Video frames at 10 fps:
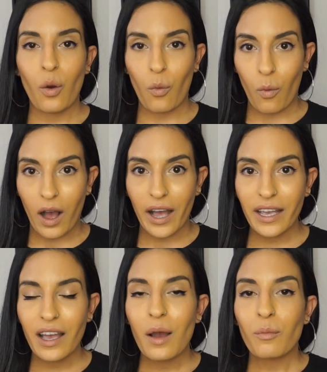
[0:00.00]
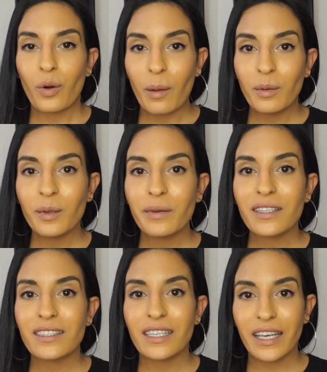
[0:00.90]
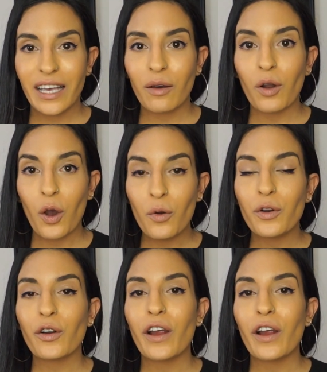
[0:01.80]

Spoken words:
Why? Probably because the account owner